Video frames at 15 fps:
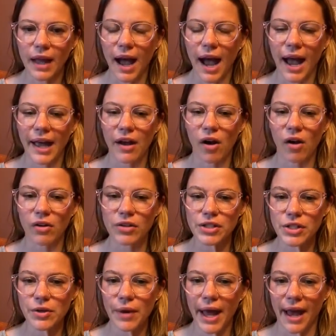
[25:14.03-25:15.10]
I
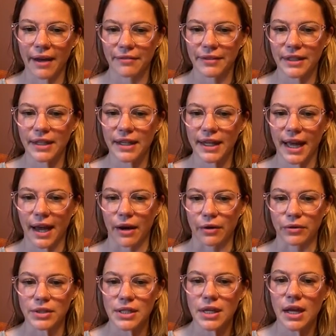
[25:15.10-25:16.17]
also have the
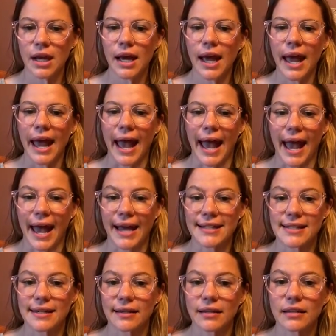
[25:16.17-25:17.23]
account
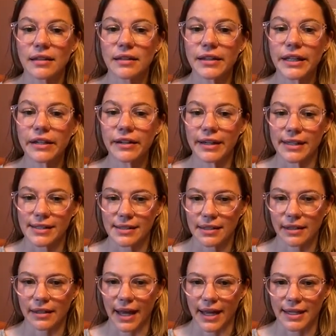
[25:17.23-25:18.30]
at Clitoris
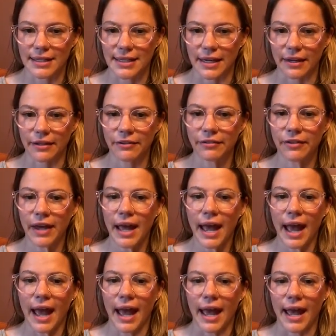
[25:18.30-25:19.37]
Collective,
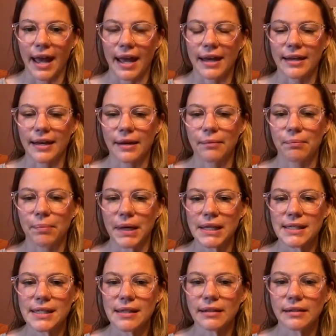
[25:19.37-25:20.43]
and
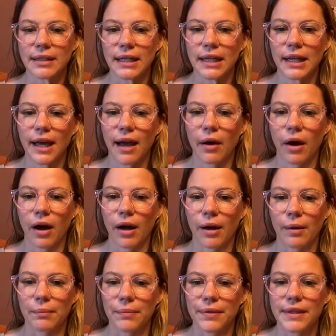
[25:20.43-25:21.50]
basically
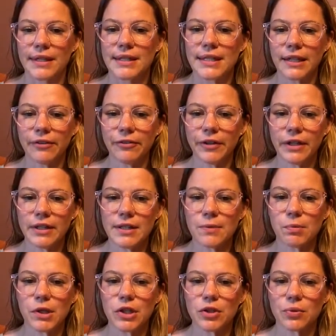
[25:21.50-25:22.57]
the difference
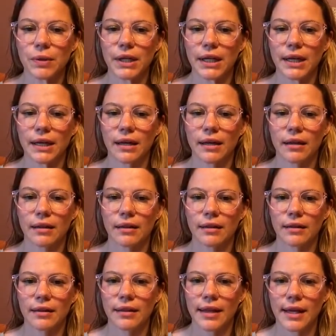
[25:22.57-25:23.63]
between
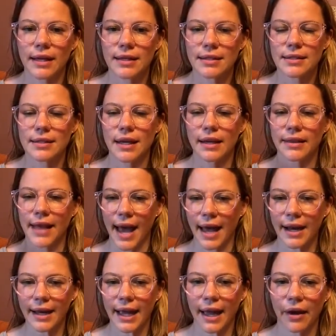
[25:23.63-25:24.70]

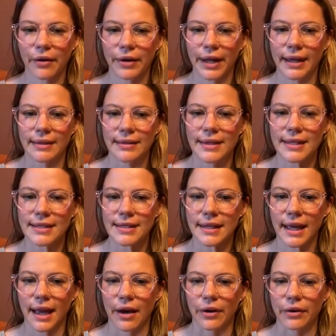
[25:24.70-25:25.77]
that account and this
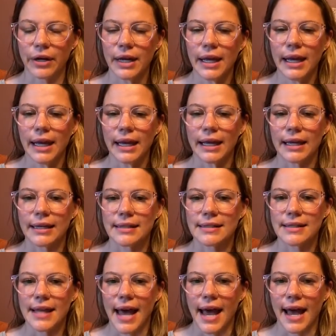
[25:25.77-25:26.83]
account is
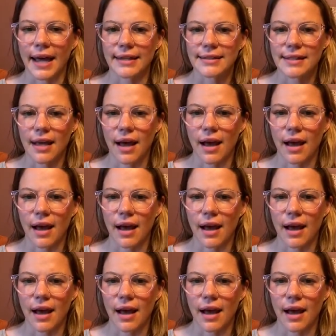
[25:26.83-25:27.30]
that